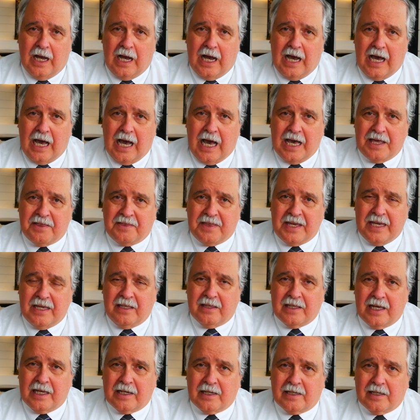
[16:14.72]
I
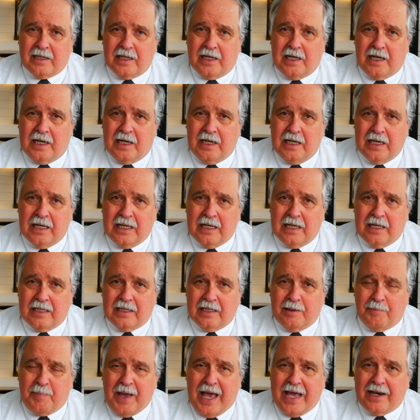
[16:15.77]
think that uh,
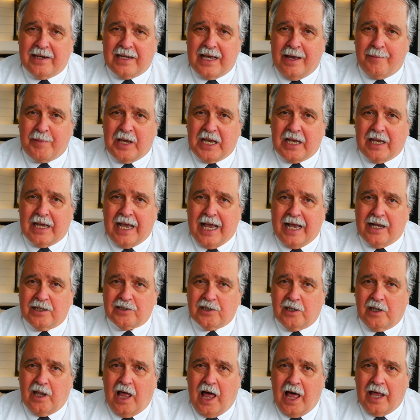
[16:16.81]
the pandemic has
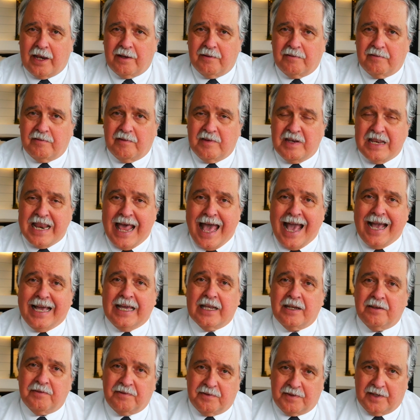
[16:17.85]
a lot of
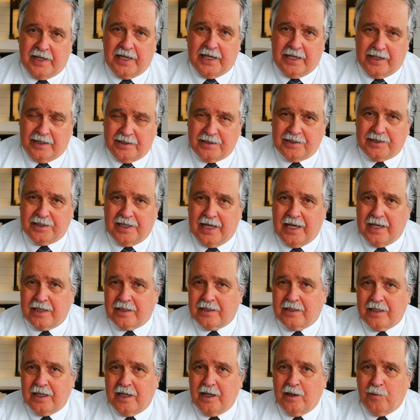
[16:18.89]
negative things
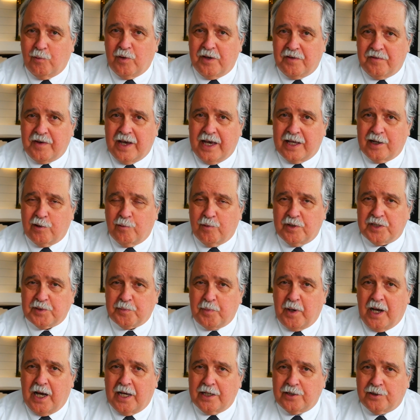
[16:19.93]
that uh, we've had to
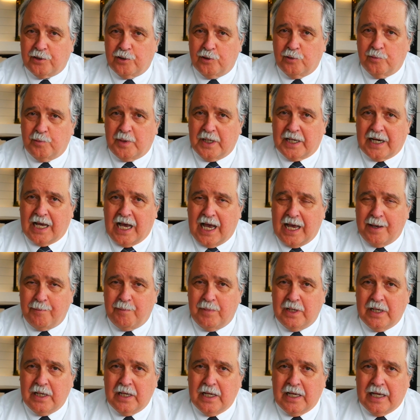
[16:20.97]
respond to, but
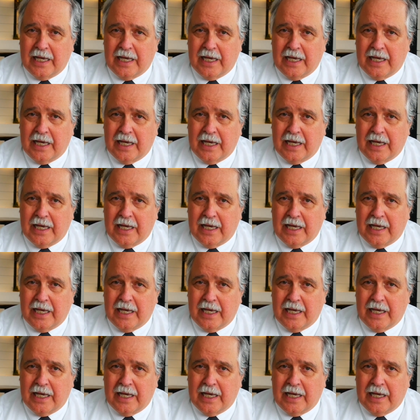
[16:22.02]
I'm